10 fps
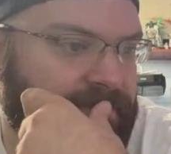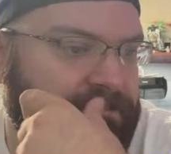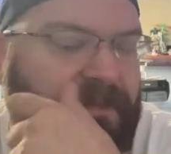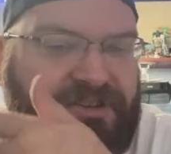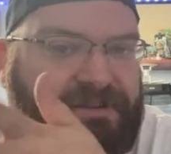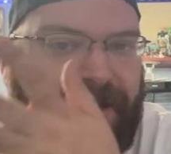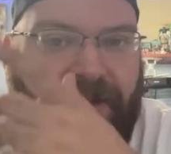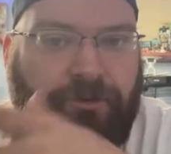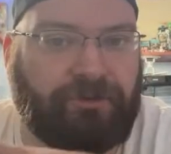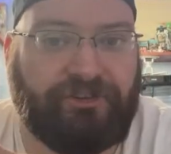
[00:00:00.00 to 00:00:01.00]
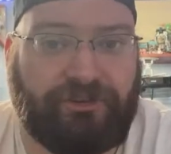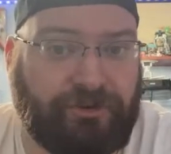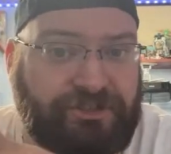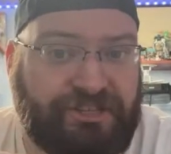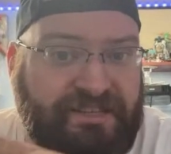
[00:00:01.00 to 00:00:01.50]
Most of my cold
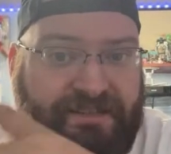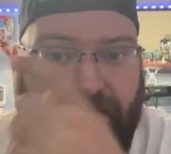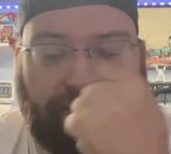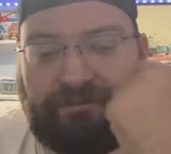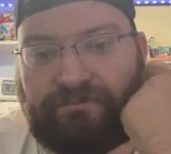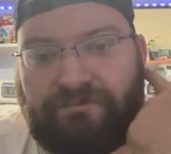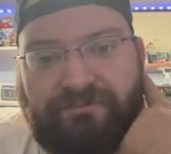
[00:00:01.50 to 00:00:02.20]
storage is still